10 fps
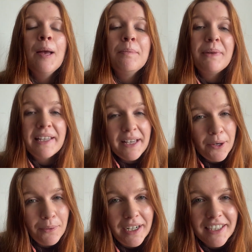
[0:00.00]
Be
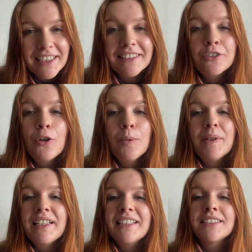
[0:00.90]
aware that
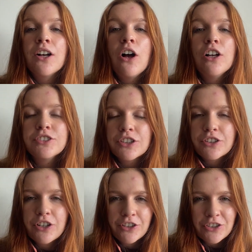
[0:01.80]
kopen is also
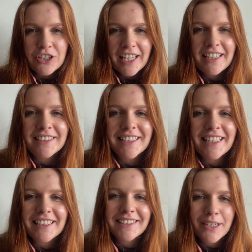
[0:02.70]
conjugated
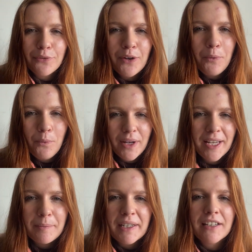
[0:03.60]
in a different
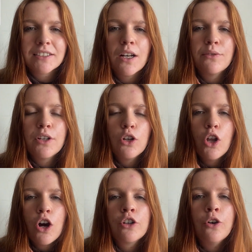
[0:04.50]
way because of the
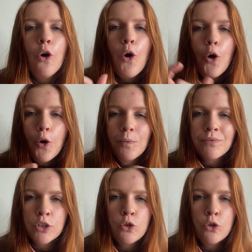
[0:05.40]
long O,